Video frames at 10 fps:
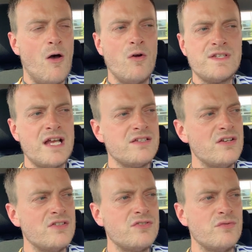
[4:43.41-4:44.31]
Arteta
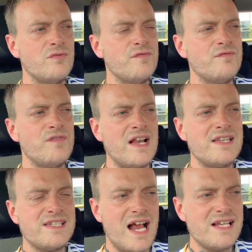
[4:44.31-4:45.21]
has done
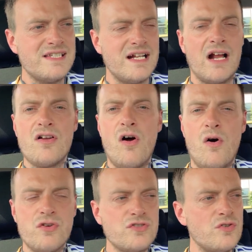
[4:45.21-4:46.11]
fantastic at
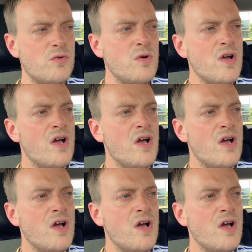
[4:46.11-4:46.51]
Arsenal